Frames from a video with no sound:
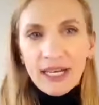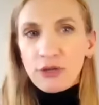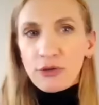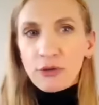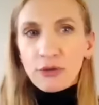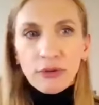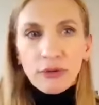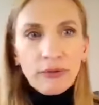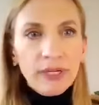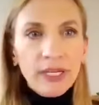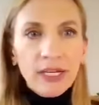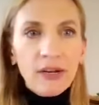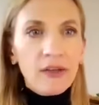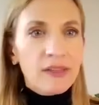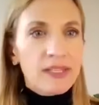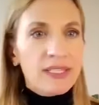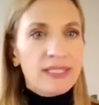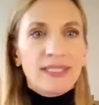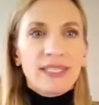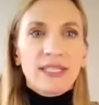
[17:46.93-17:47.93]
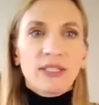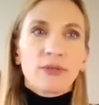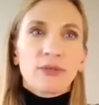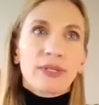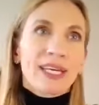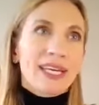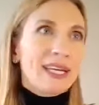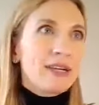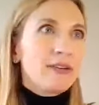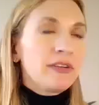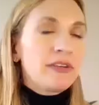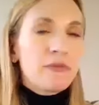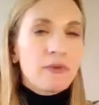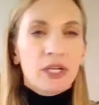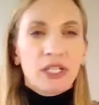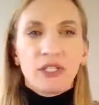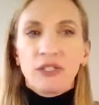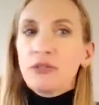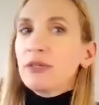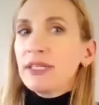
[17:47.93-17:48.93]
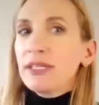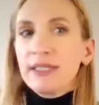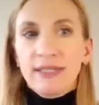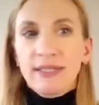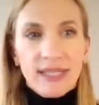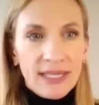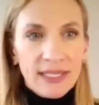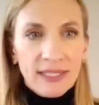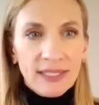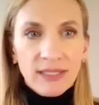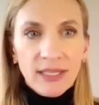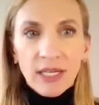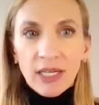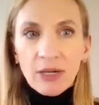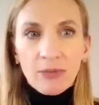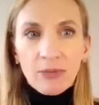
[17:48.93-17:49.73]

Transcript: and you're throwing in all these things you're like i don't even want to do these things